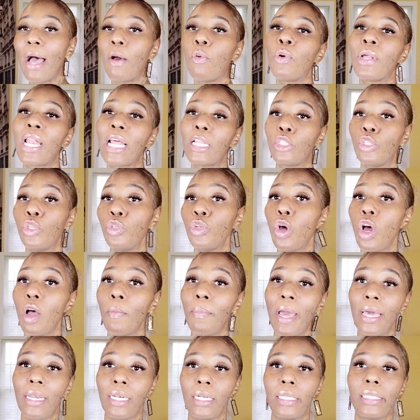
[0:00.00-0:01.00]
What I do know
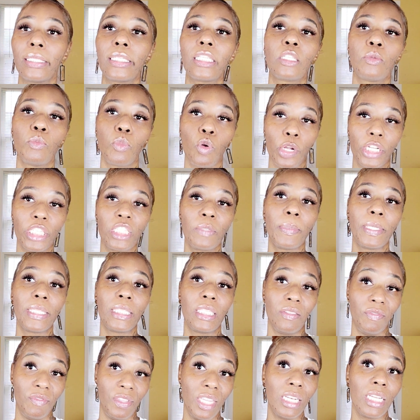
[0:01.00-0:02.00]
about it is it's more
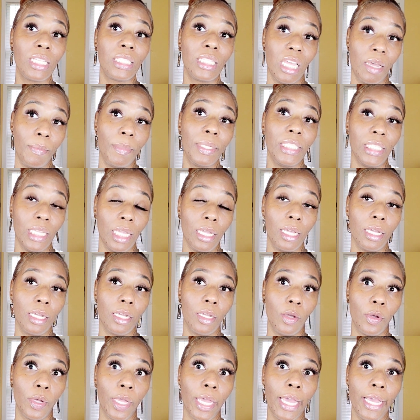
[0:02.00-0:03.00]
expensive than a tummy tuck,
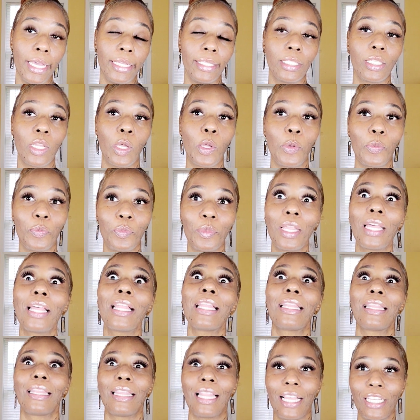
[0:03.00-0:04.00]
okay? So
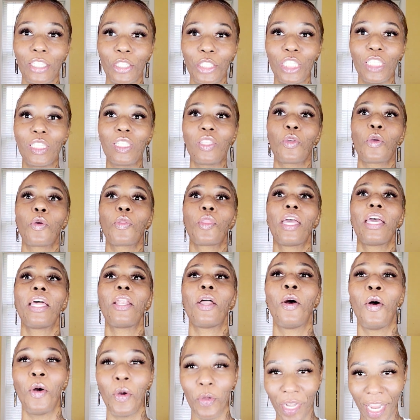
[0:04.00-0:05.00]
let's just throw
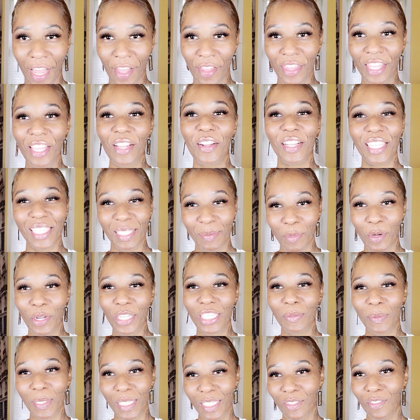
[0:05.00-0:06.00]
that on out there. It's more
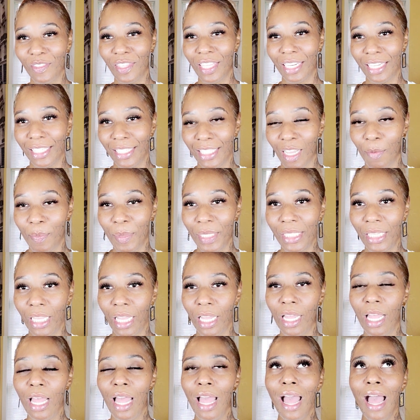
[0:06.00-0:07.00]
expensive than a tummy
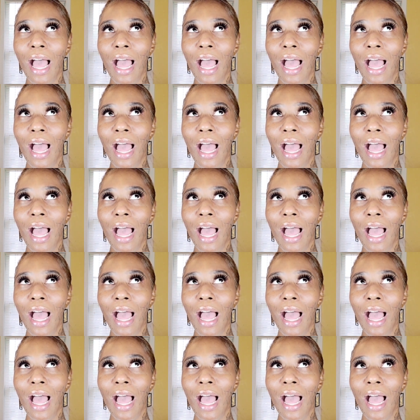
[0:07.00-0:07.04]
tuck.